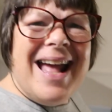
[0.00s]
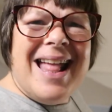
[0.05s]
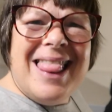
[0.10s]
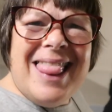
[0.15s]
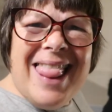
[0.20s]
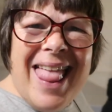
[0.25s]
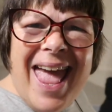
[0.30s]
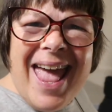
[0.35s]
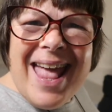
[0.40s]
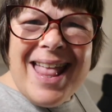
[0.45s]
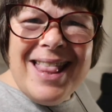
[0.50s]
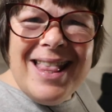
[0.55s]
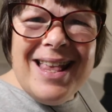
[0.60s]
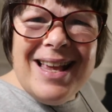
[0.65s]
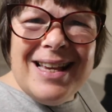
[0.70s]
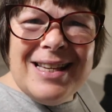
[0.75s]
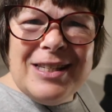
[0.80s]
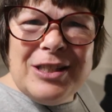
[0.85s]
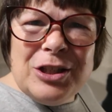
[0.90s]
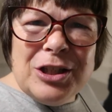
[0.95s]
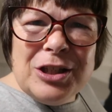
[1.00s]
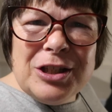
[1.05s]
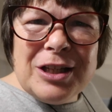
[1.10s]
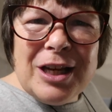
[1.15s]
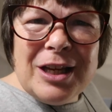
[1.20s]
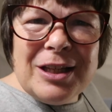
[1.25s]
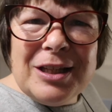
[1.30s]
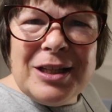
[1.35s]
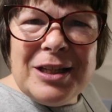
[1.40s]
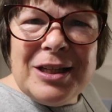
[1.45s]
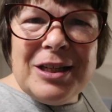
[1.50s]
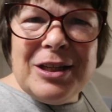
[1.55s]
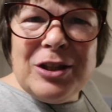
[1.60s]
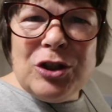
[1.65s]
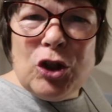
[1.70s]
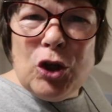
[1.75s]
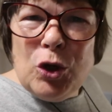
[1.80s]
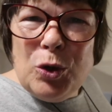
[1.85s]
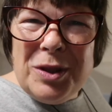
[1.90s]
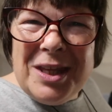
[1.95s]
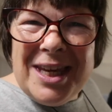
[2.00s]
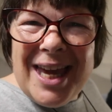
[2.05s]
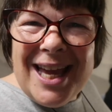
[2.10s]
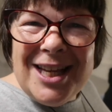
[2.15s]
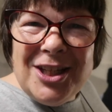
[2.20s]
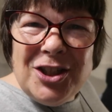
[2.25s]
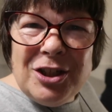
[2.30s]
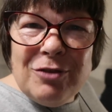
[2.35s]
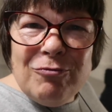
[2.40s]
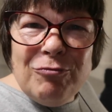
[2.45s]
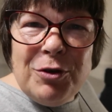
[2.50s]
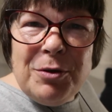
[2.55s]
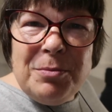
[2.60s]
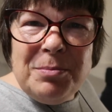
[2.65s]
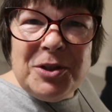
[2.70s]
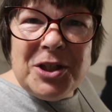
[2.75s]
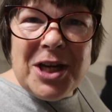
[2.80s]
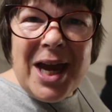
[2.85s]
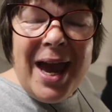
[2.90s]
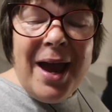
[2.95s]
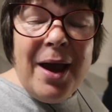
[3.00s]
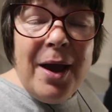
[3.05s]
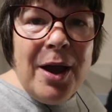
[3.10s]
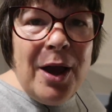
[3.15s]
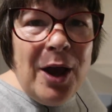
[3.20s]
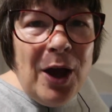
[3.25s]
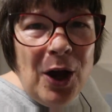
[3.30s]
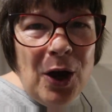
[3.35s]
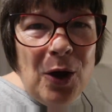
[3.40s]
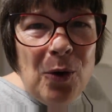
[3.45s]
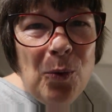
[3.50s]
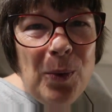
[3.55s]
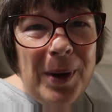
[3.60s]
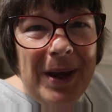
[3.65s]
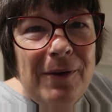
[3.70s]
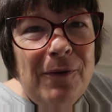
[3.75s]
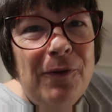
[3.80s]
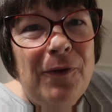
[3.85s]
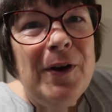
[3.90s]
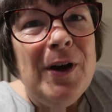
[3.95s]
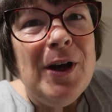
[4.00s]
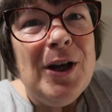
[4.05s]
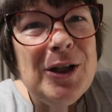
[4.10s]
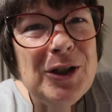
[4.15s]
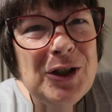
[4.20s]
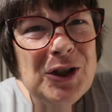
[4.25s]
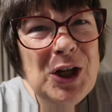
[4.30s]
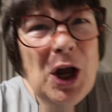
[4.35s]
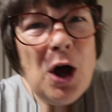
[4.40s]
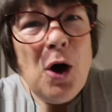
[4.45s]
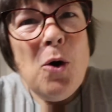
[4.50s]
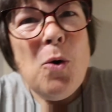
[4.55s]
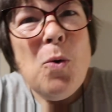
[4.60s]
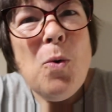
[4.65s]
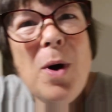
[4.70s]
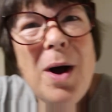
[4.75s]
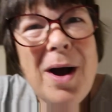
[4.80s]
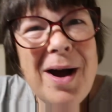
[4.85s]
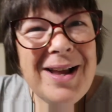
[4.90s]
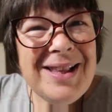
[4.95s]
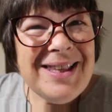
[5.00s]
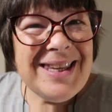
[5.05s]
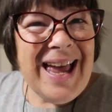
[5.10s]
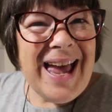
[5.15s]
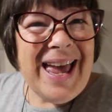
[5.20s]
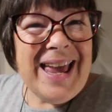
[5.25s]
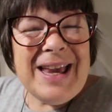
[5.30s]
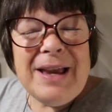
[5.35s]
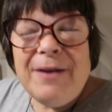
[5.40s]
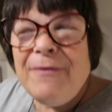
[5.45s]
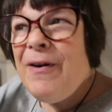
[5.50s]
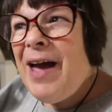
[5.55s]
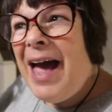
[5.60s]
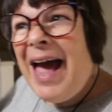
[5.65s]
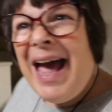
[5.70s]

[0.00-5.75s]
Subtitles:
Glenn is just gonna do the engine room chat with Saul, Dave